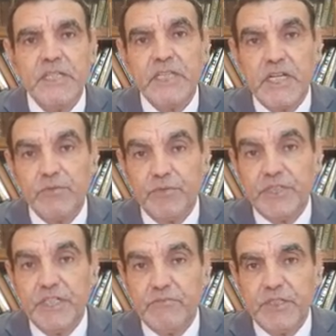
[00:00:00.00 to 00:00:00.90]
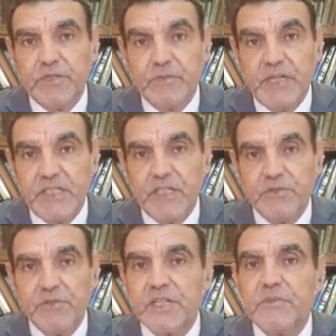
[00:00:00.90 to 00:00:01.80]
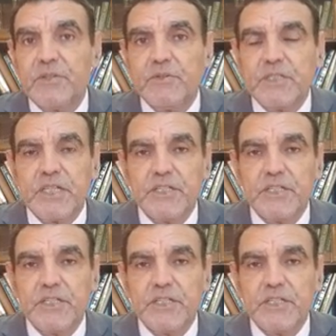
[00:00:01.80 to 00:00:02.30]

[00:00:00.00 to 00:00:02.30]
They are working with some hazardous chemicals.